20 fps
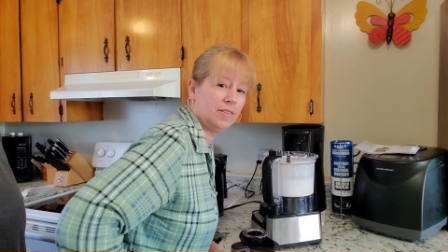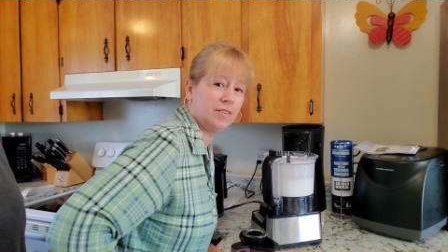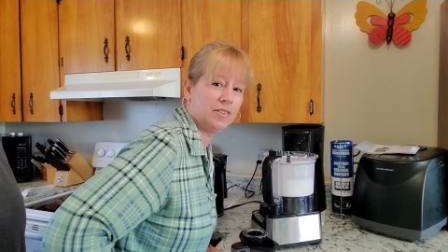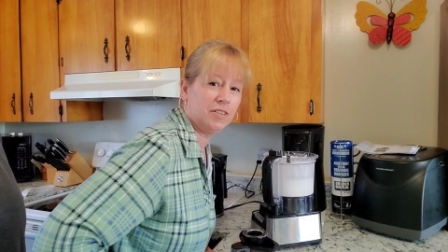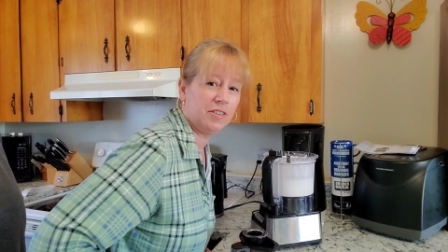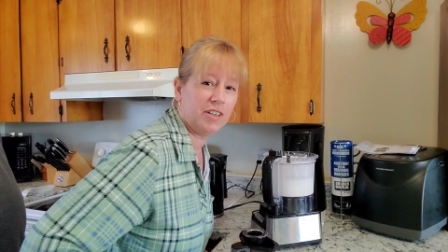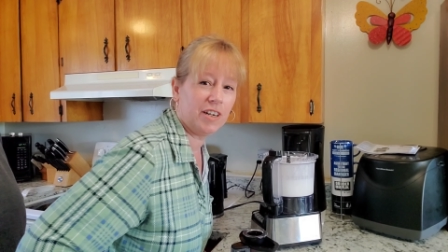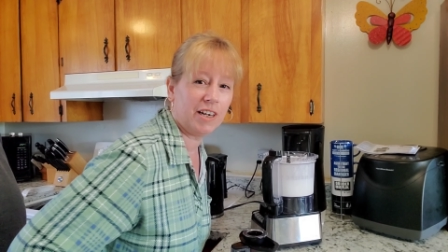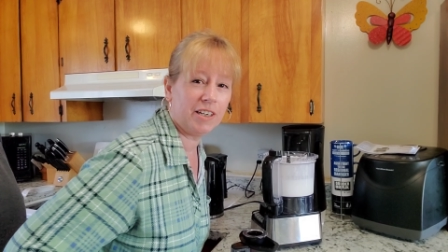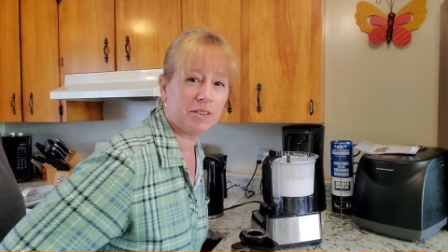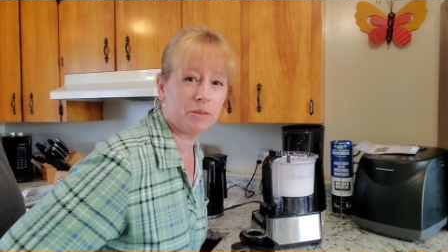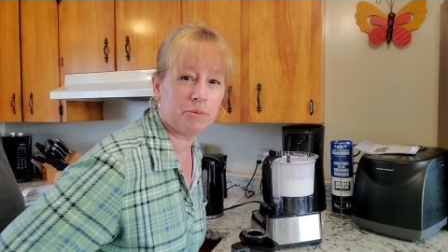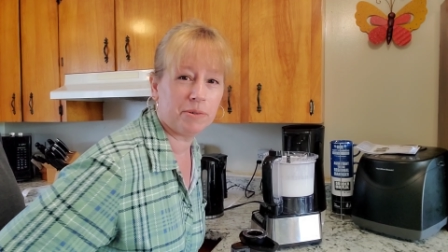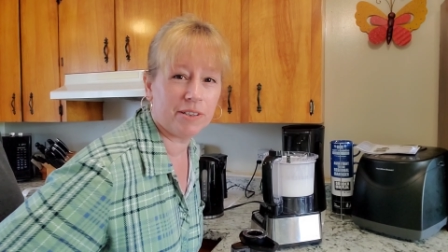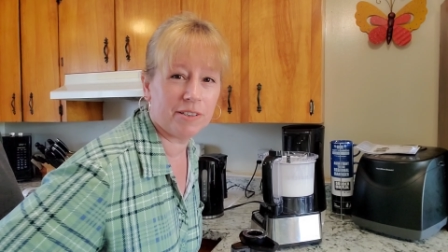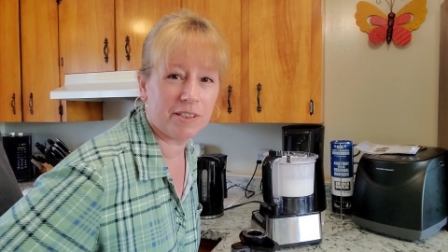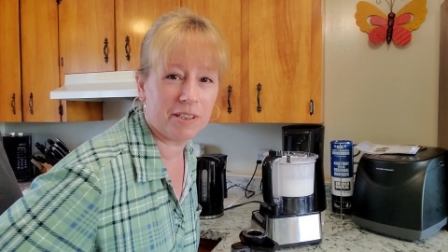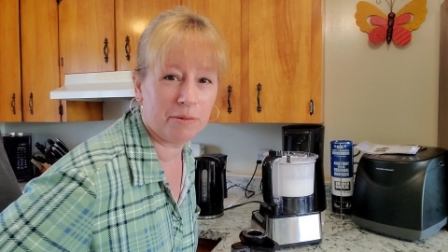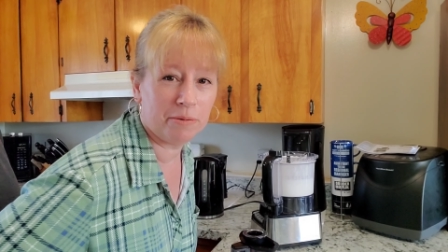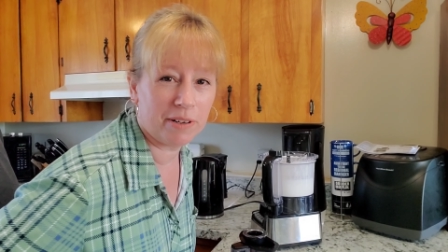Do you guys want
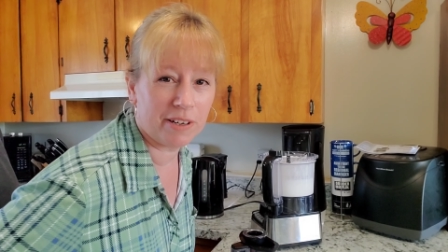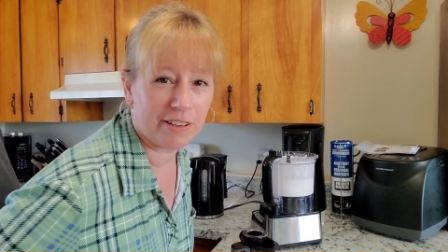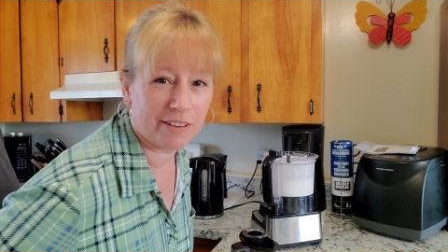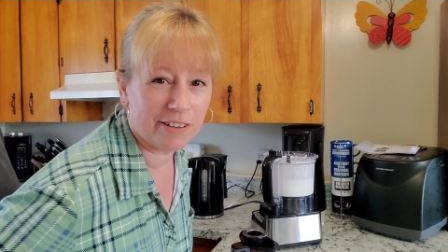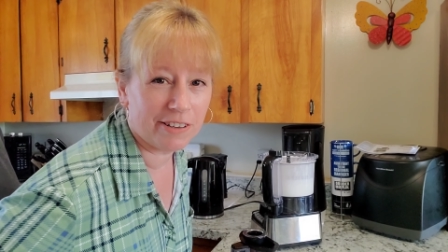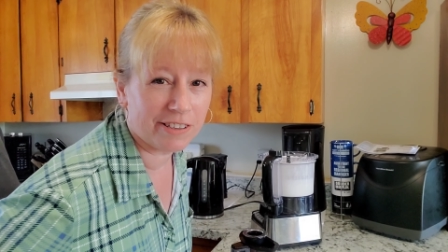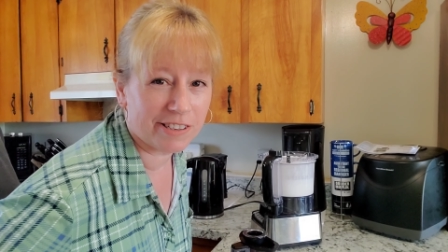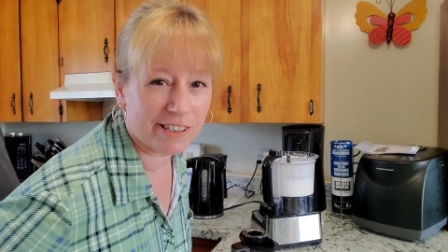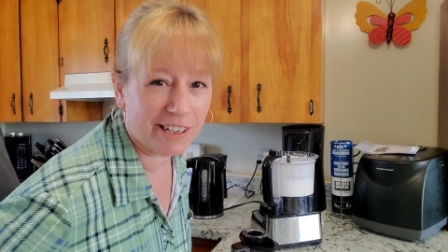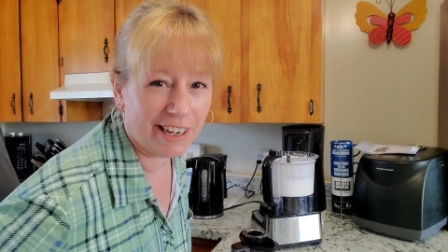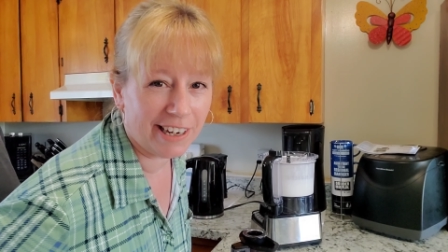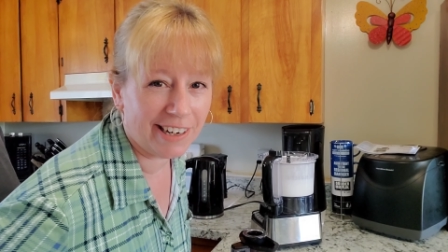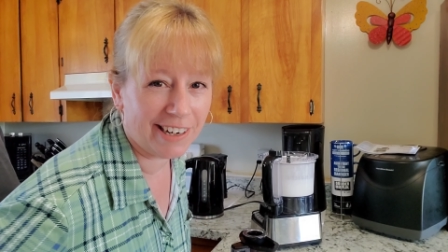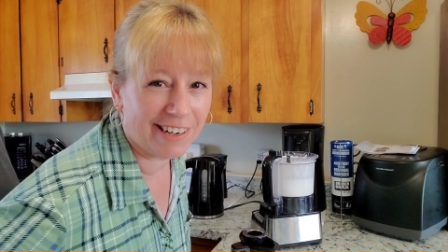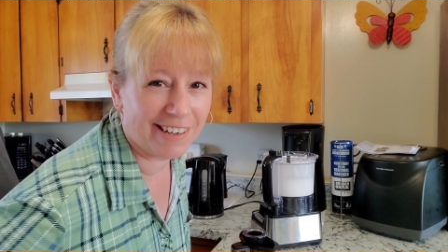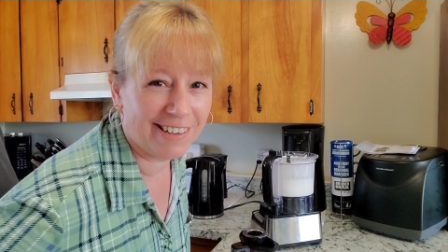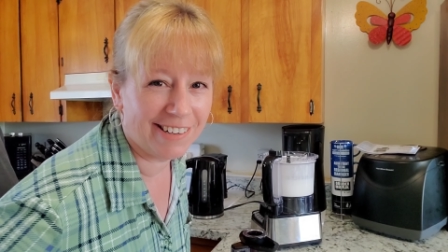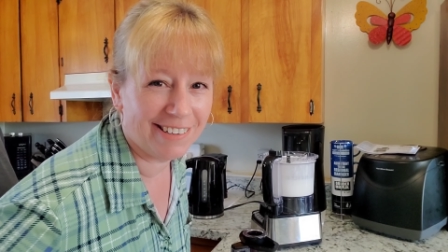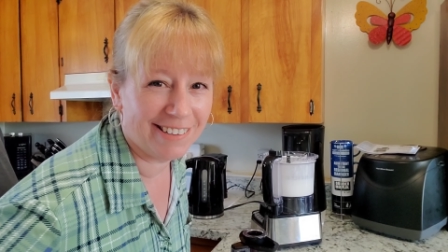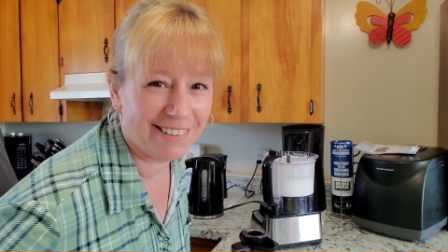to see what it looks
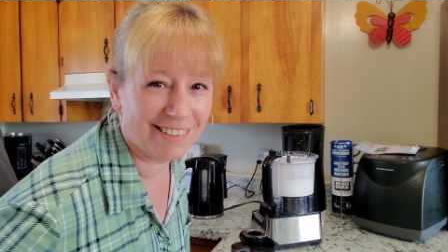like?